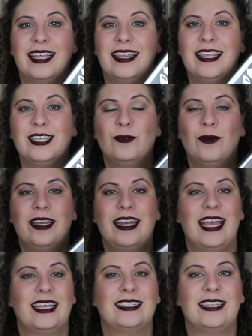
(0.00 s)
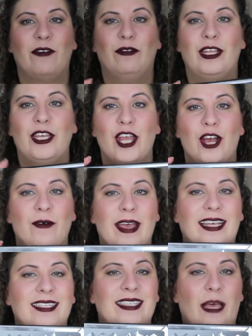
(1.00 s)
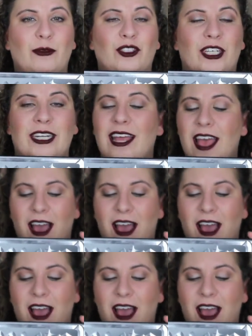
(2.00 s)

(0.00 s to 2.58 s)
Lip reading: and this one is definitely no exception.